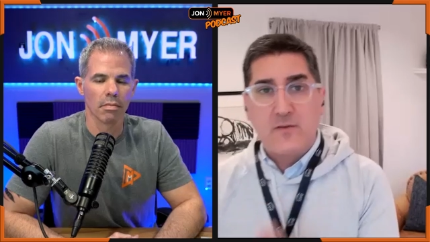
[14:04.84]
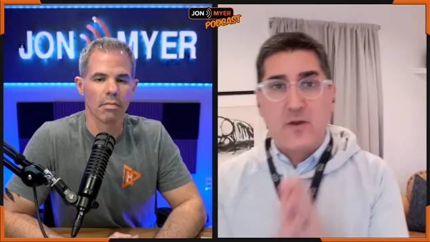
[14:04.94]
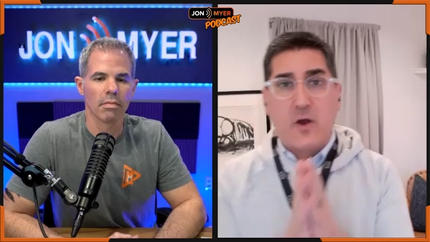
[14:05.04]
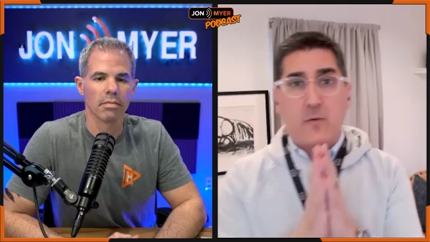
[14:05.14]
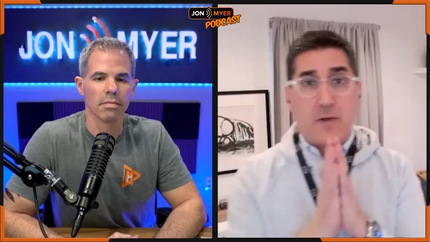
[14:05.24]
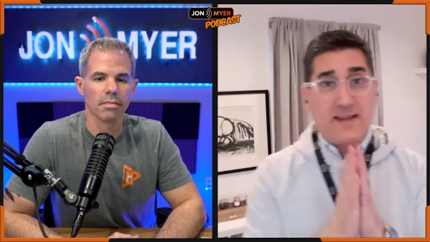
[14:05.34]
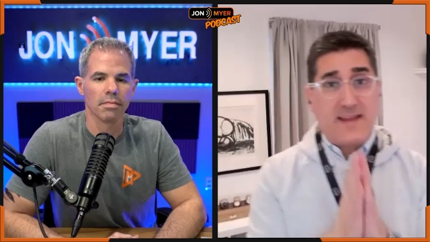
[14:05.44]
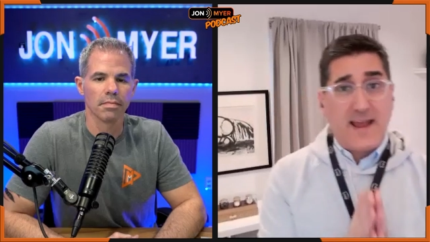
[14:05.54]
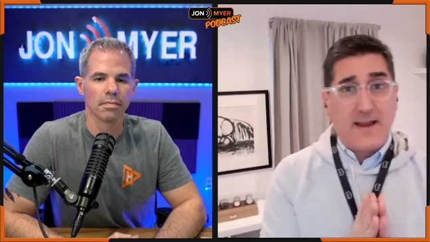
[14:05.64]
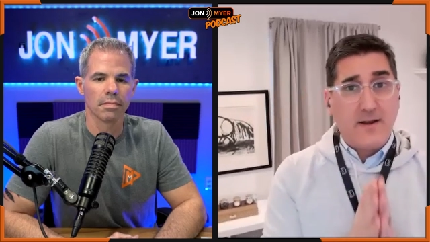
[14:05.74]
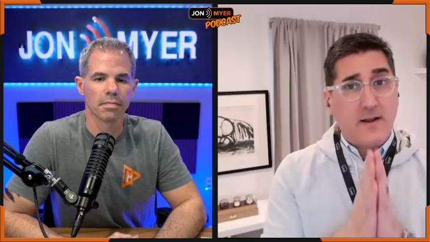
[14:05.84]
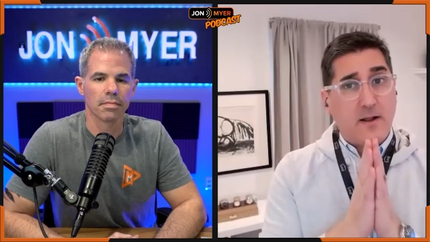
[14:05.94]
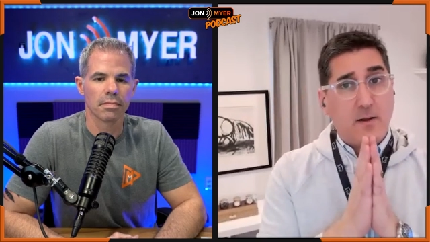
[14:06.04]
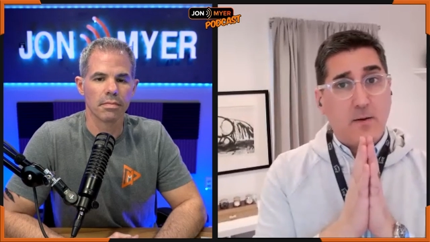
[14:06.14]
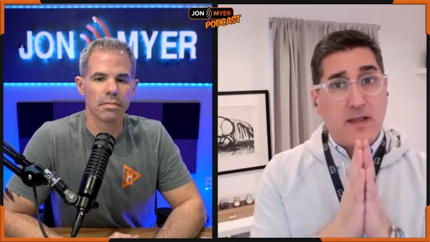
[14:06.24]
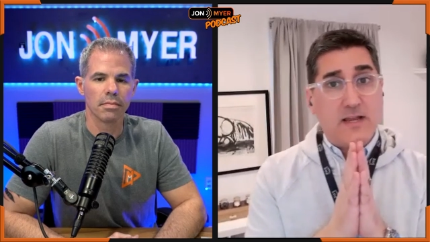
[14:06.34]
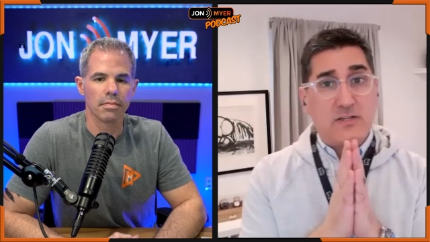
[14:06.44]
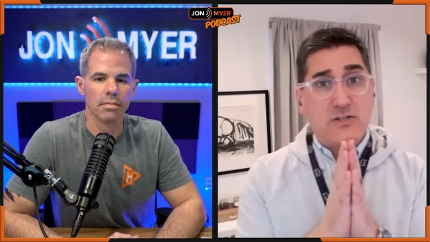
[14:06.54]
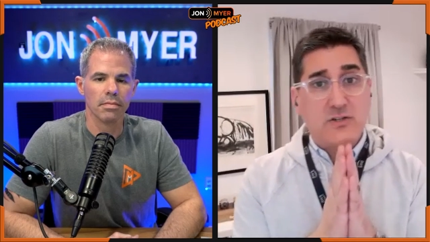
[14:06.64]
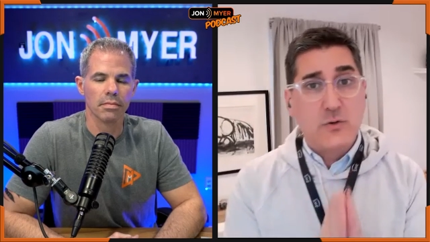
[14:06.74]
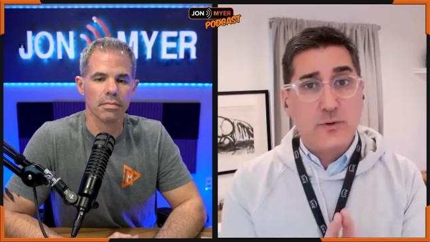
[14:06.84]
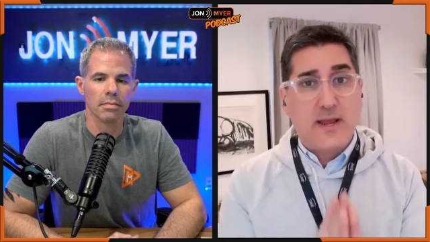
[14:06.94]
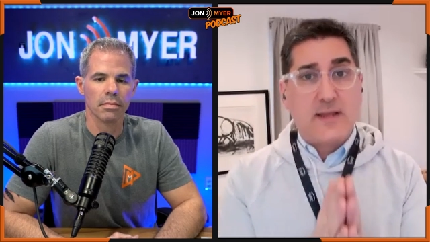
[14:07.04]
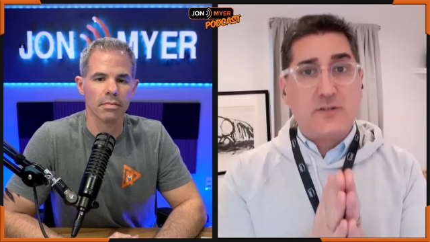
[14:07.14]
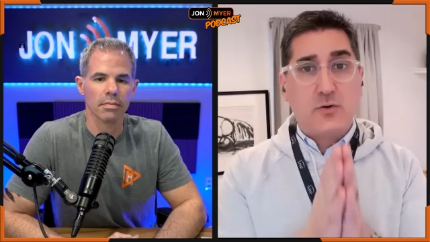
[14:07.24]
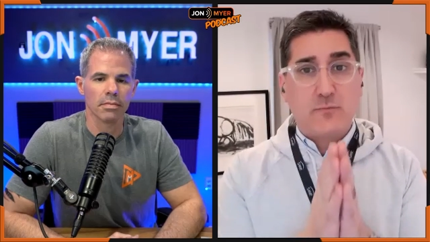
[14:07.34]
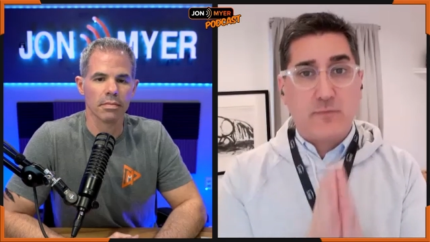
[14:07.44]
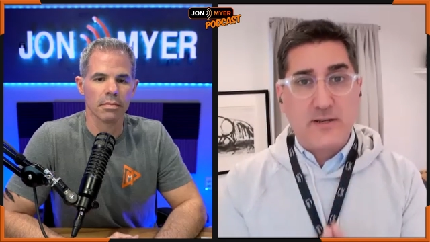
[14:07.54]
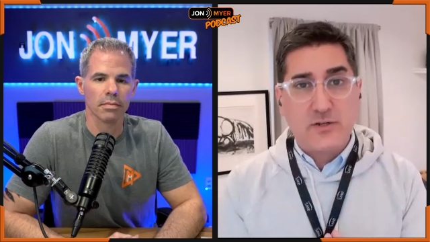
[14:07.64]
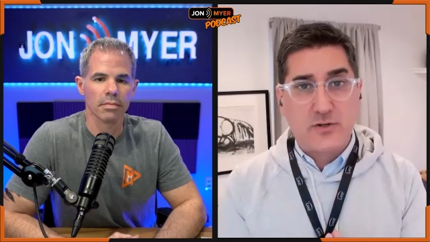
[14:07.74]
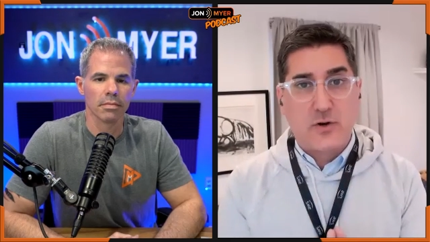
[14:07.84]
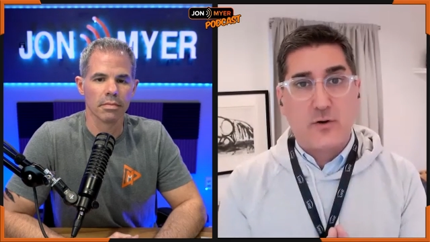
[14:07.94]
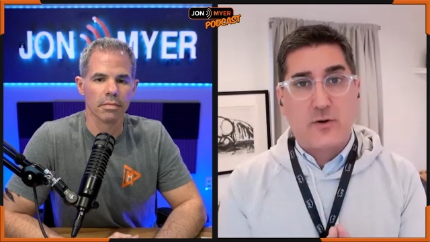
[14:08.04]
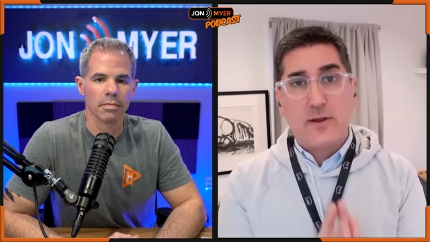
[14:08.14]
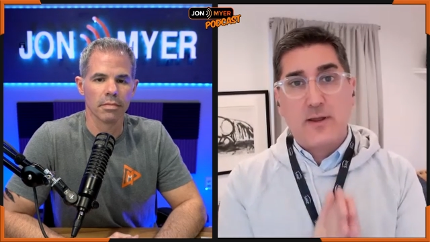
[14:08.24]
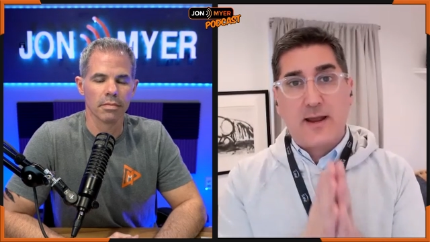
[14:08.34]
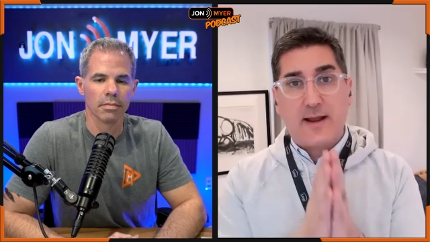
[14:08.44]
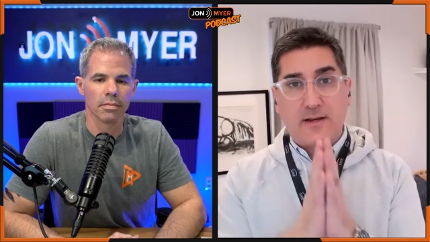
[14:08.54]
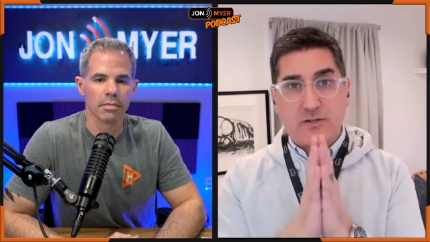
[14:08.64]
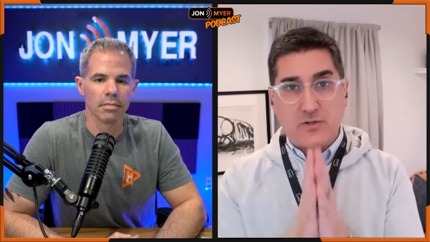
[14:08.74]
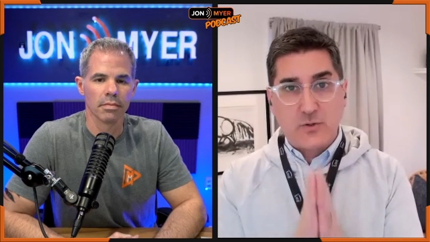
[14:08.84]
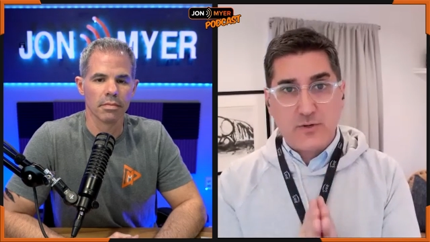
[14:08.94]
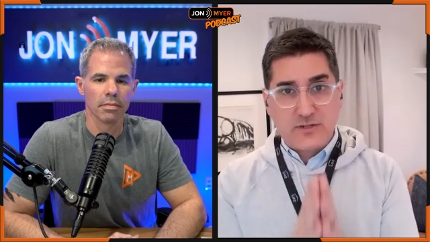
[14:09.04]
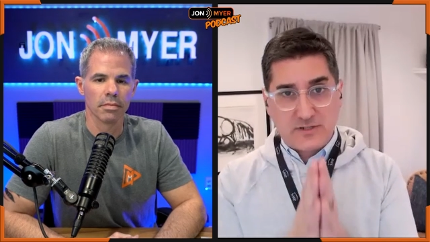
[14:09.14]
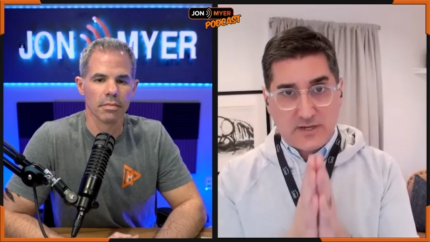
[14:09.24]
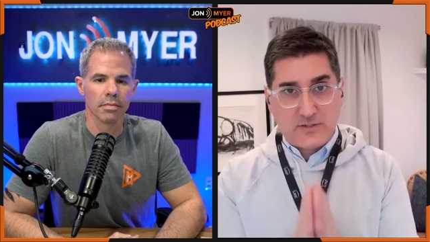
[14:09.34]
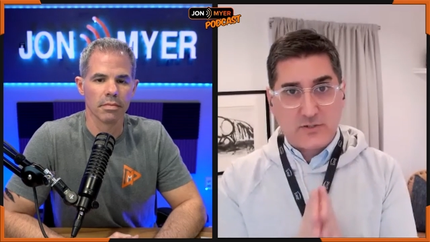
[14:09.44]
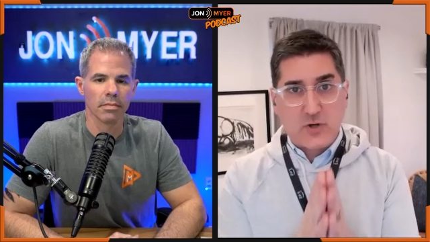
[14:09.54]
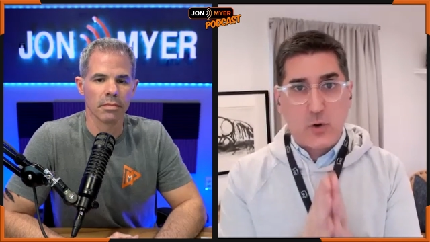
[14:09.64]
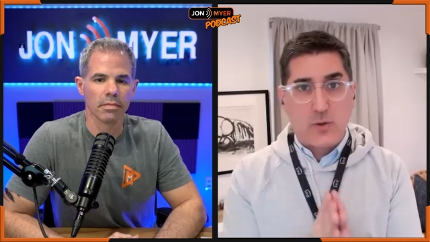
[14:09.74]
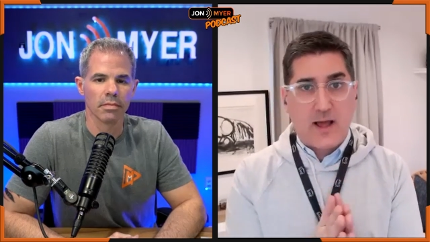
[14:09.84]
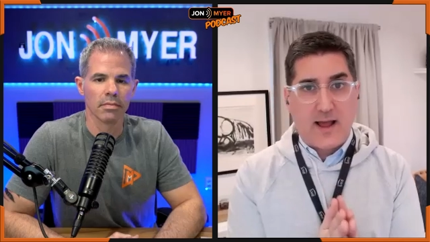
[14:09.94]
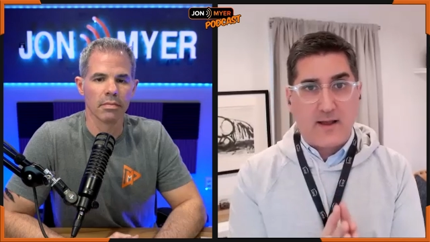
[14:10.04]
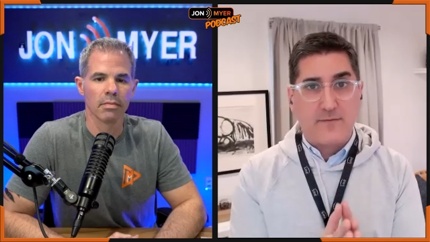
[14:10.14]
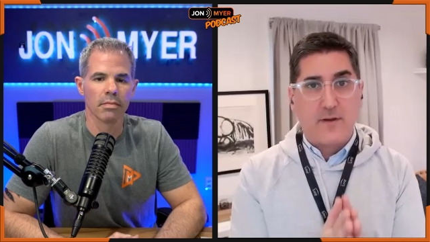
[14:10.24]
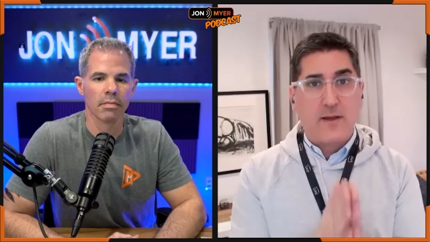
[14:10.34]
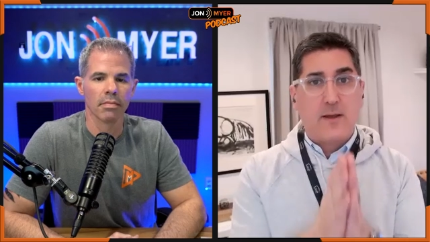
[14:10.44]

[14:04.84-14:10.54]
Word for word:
Speaker 1: So again, as soon as you register and as soon as the sessions go live,